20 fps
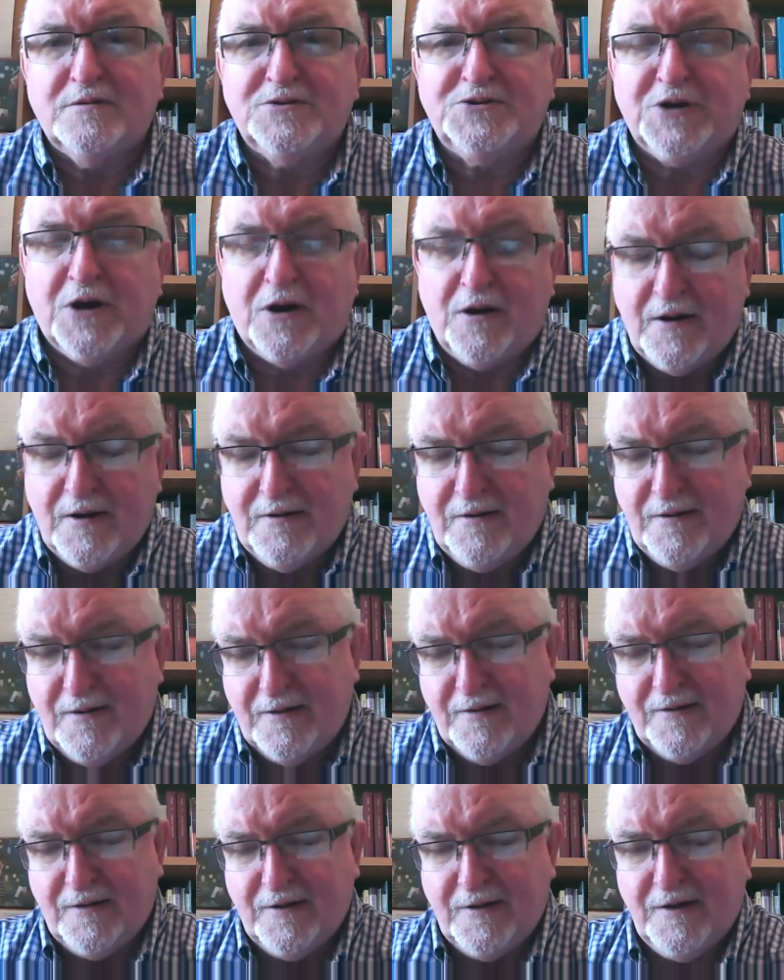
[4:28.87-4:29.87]
John,
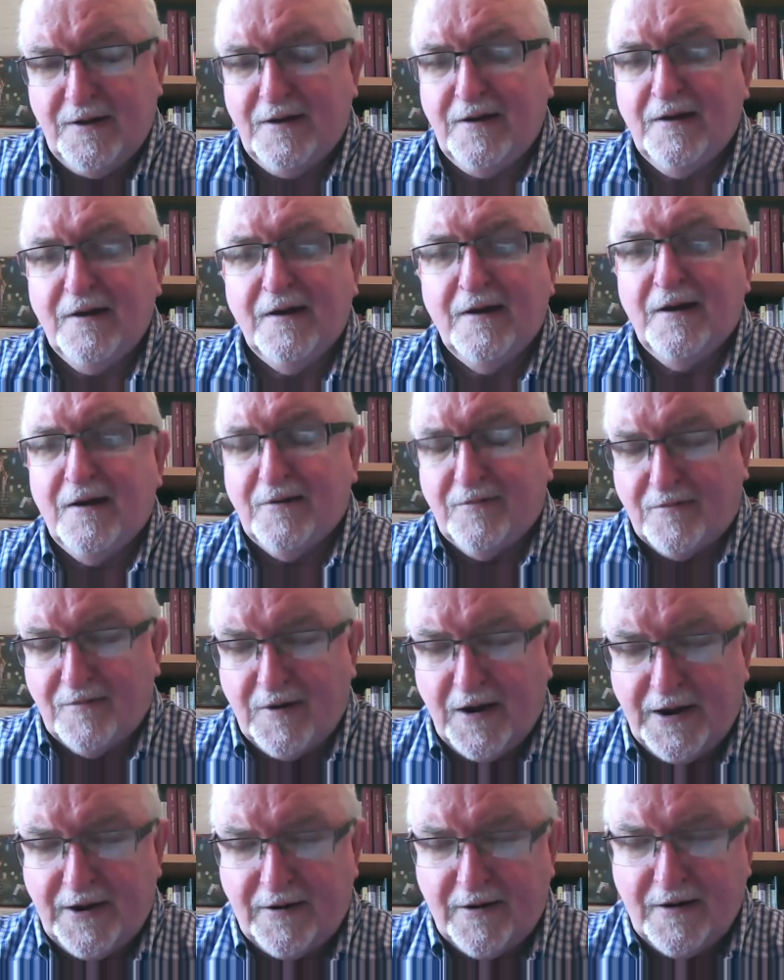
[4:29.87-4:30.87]
the
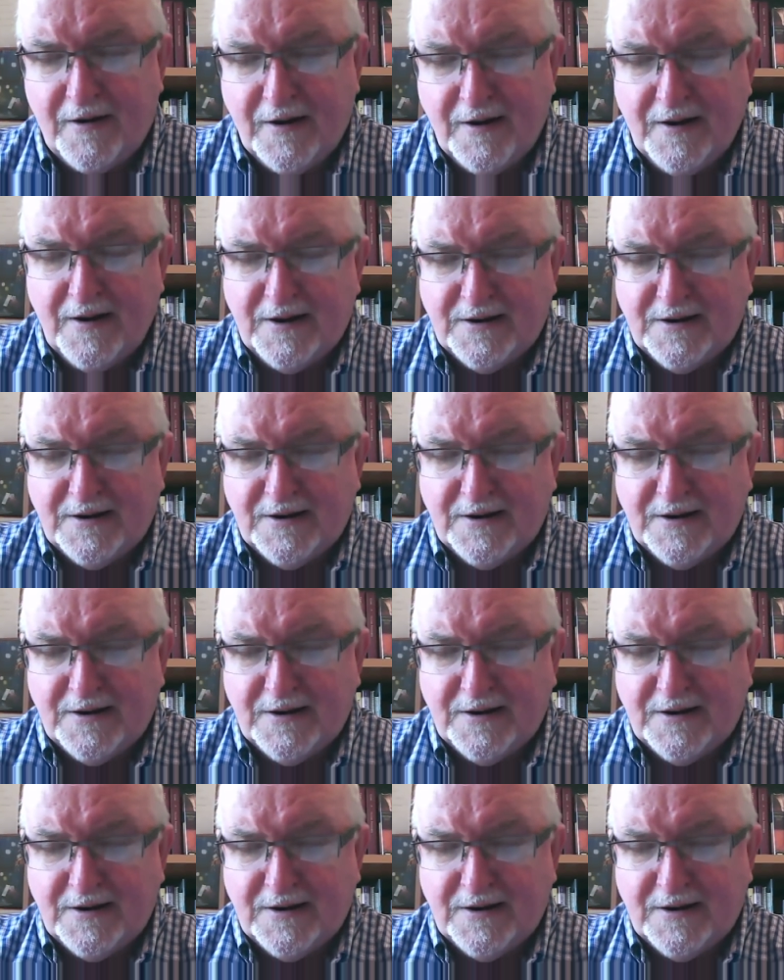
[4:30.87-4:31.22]
writer,